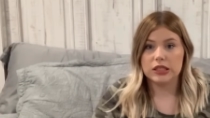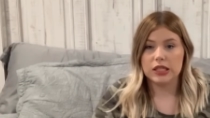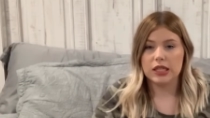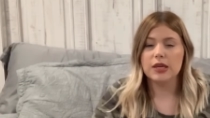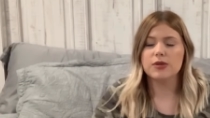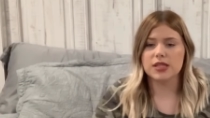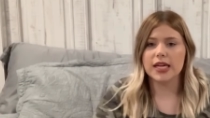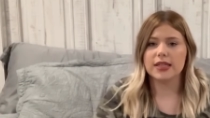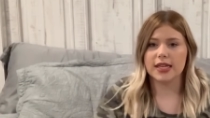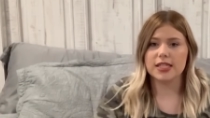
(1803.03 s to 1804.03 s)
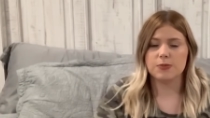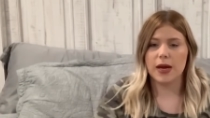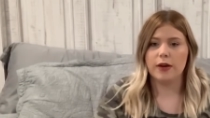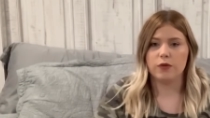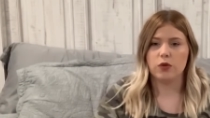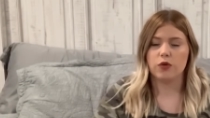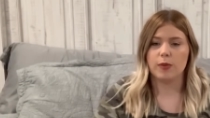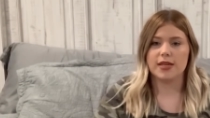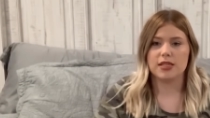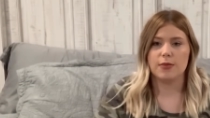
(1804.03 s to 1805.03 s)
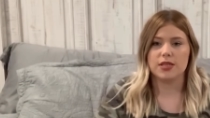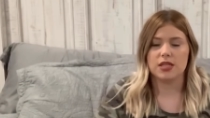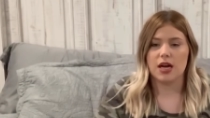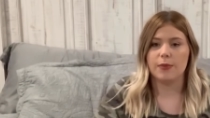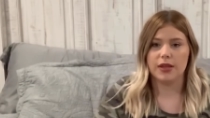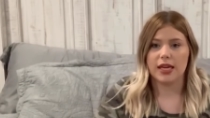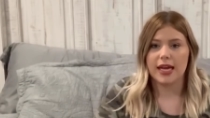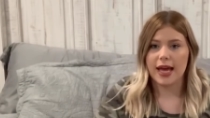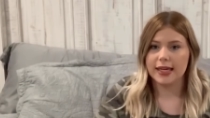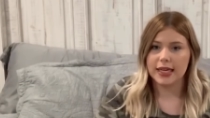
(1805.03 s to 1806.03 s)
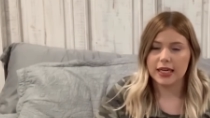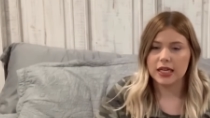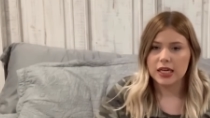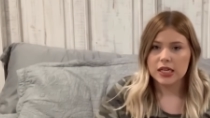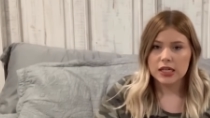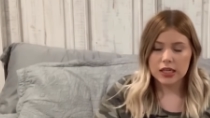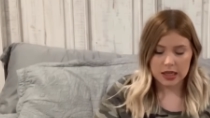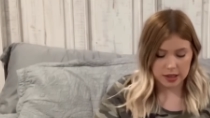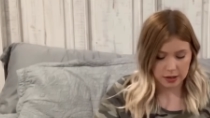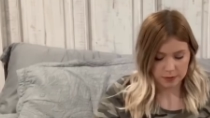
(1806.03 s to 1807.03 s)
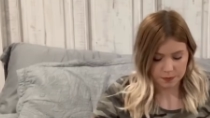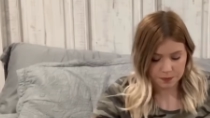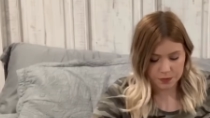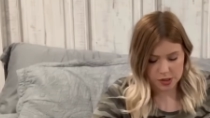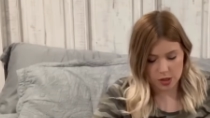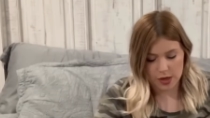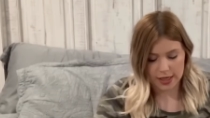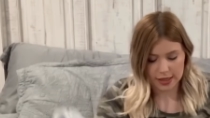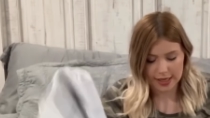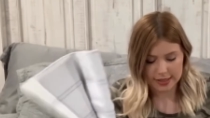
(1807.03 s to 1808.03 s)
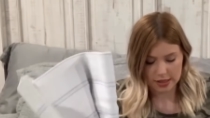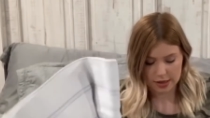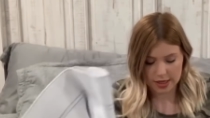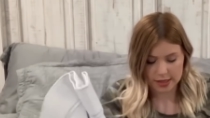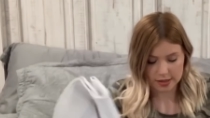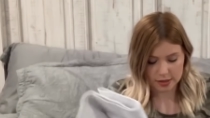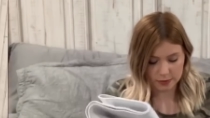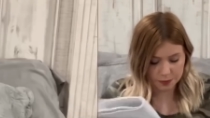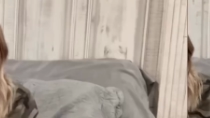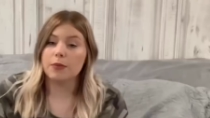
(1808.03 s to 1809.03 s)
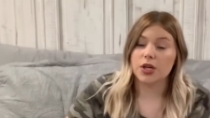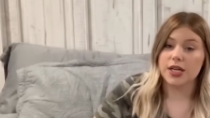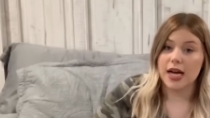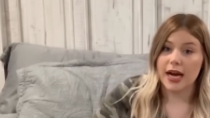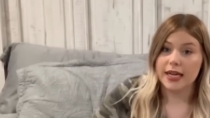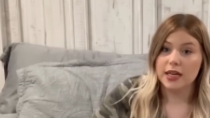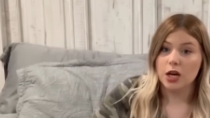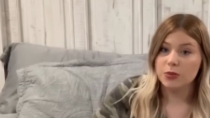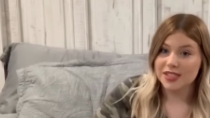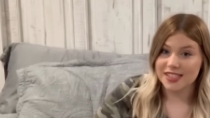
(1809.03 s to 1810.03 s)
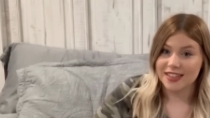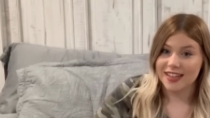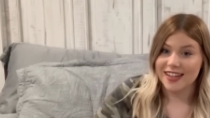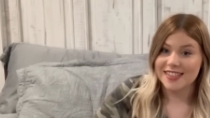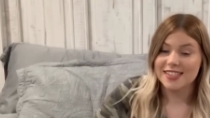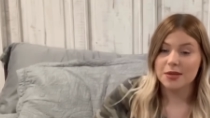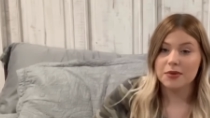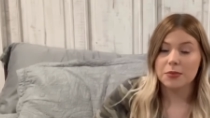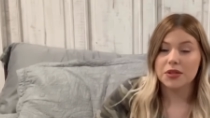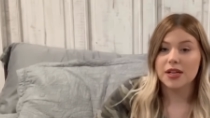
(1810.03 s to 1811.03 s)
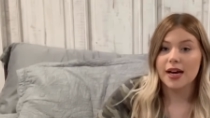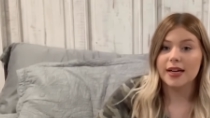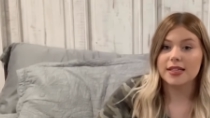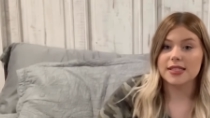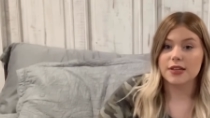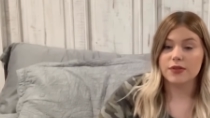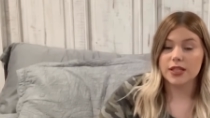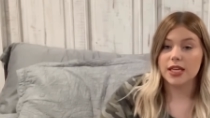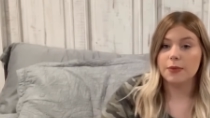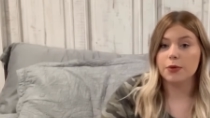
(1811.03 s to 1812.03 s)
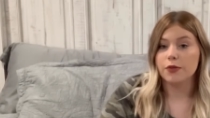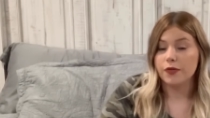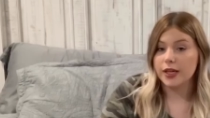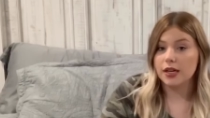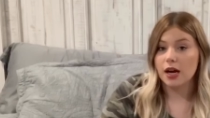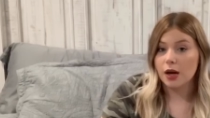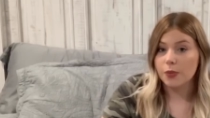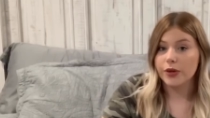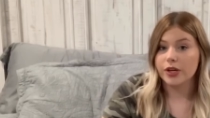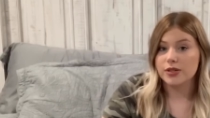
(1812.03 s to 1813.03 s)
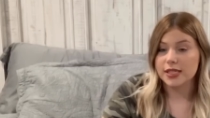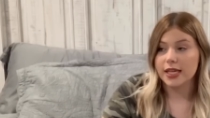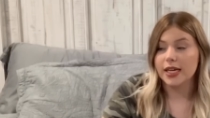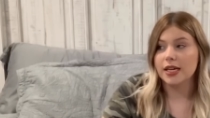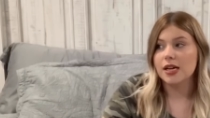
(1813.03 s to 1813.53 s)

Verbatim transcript: it was like less painful for my stomach to not be like hanging. Um, so I liked this. Tip number nine, almost done guys. Tip number nine, definitely keep your feet up when you're sitting.